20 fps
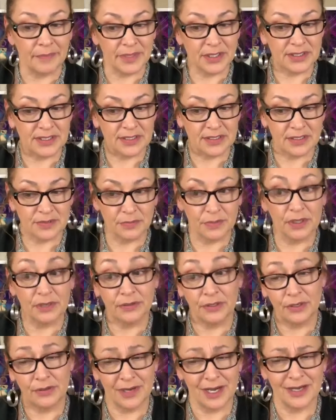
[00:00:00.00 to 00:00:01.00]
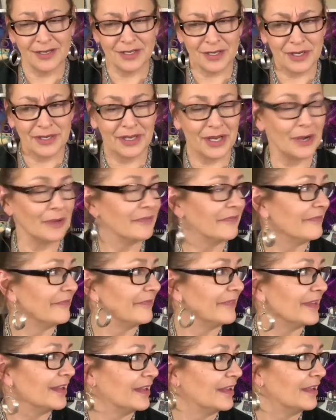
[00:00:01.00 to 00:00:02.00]
This is, well, you guys Yeah, actually,
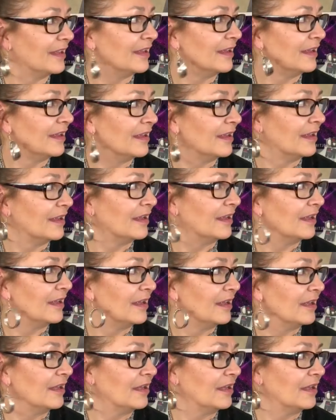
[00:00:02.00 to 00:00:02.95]
no. I missed them today.